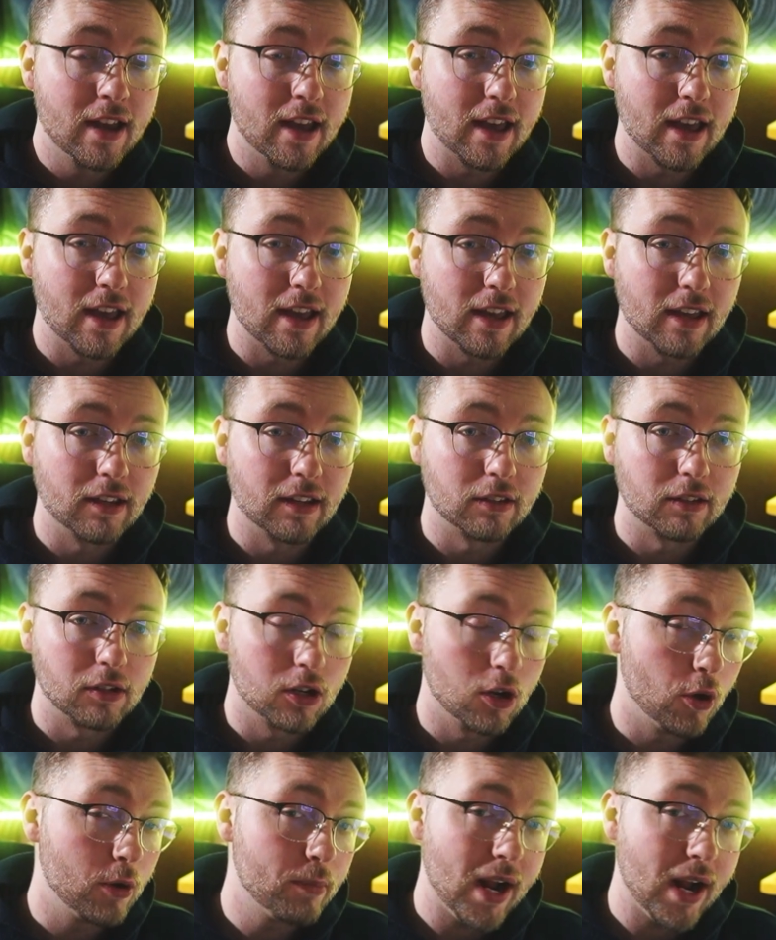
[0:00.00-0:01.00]
And
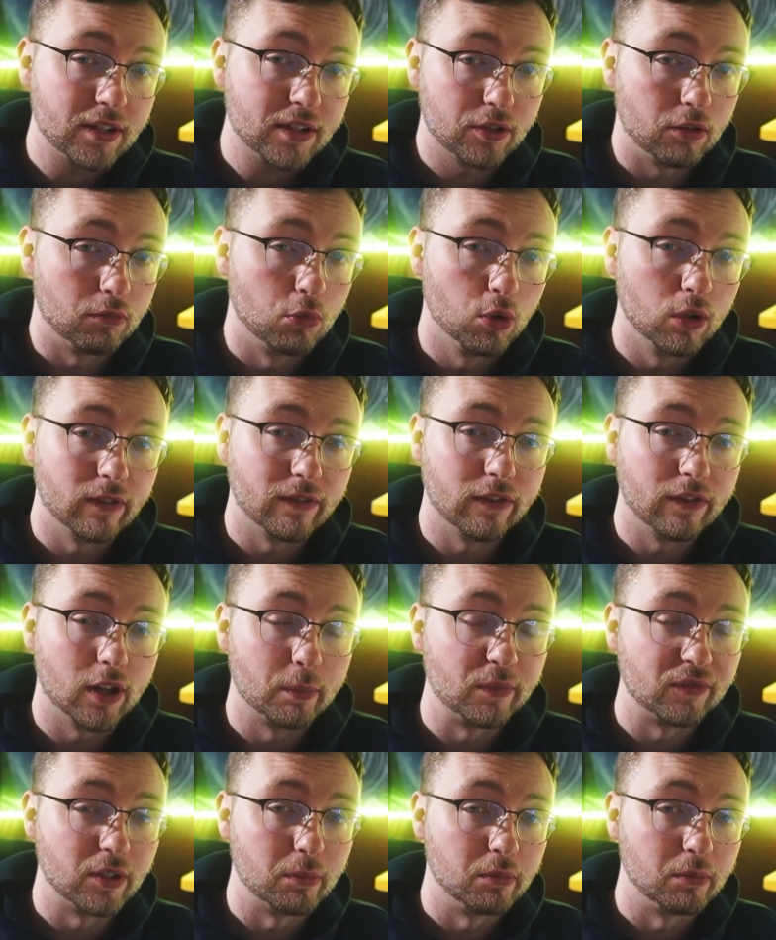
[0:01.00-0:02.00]
going back to the rule of thumb
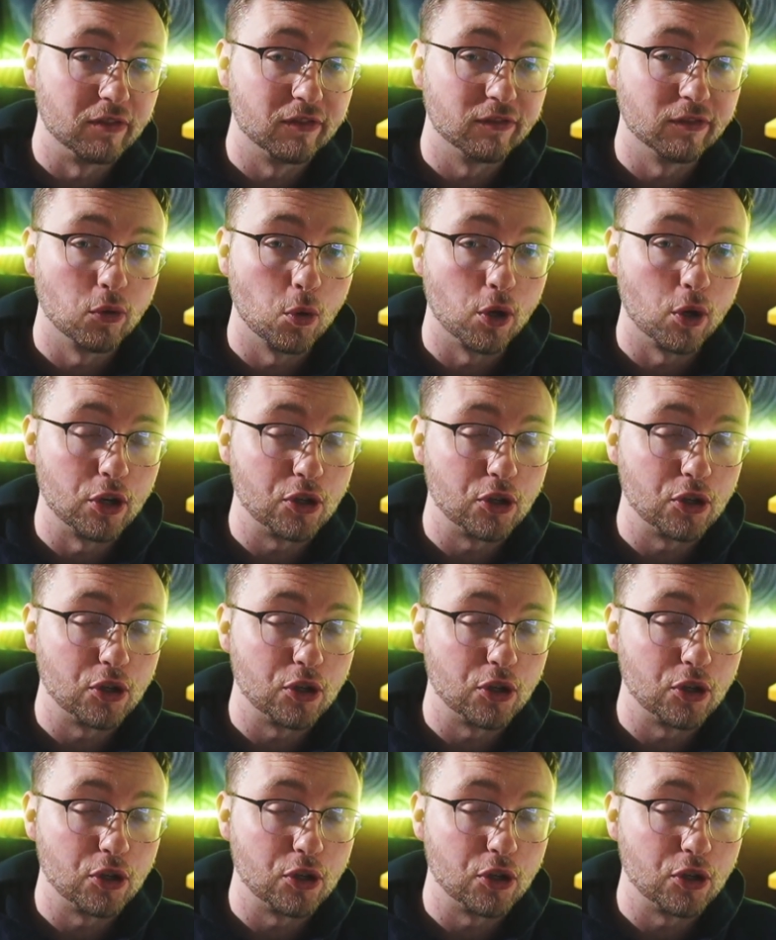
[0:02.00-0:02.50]
from before,